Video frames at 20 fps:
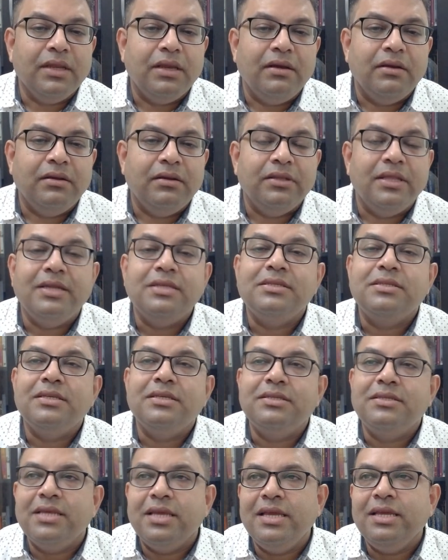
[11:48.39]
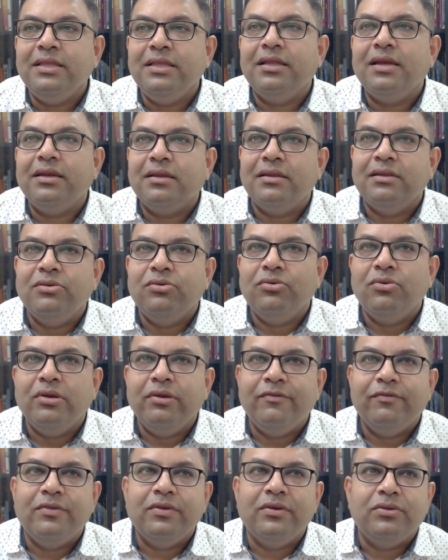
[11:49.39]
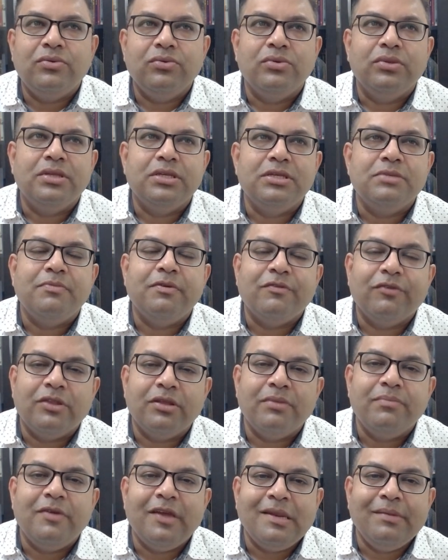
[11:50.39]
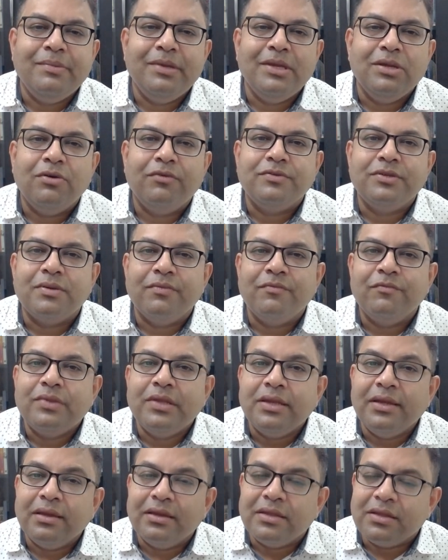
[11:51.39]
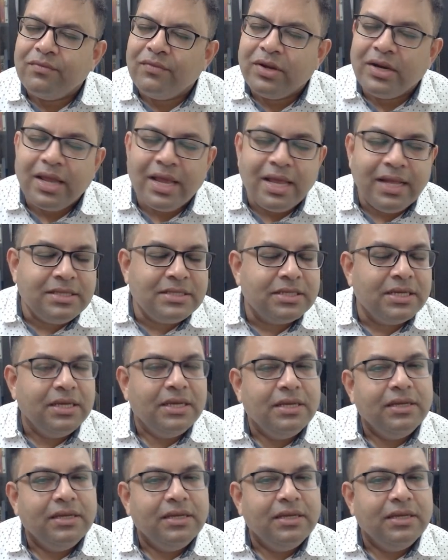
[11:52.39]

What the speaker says: There is this saying that, you know, if the truth is for the well-being of something, someone else,